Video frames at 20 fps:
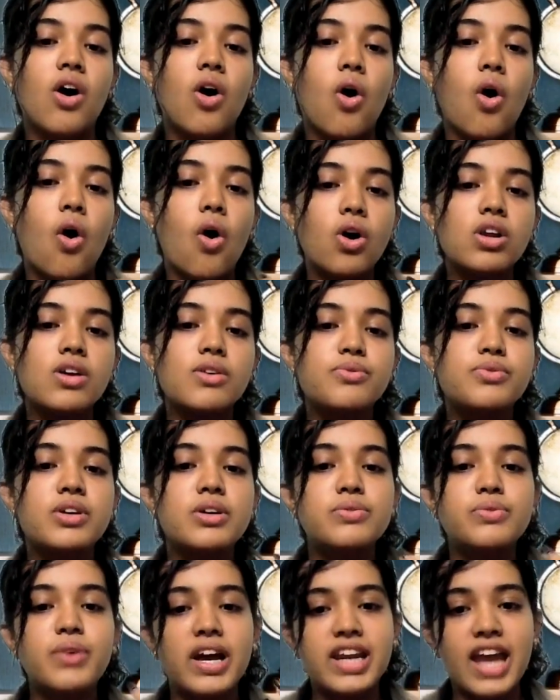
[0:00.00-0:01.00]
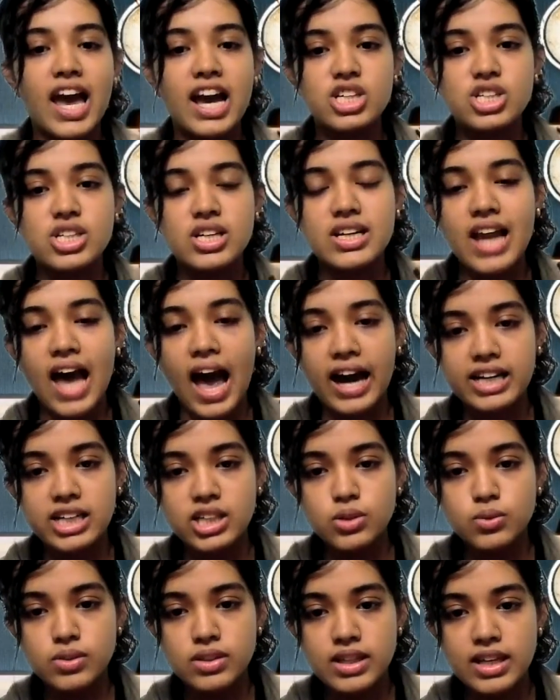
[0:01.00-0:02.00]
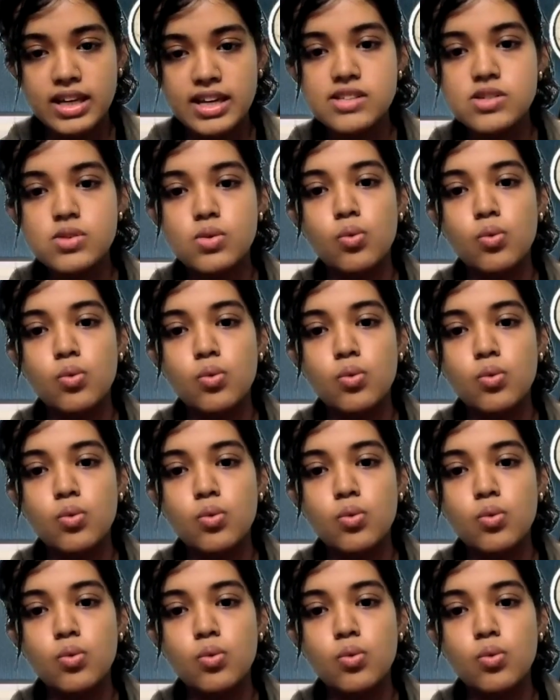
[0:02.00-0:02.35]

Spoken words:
all of the financial activities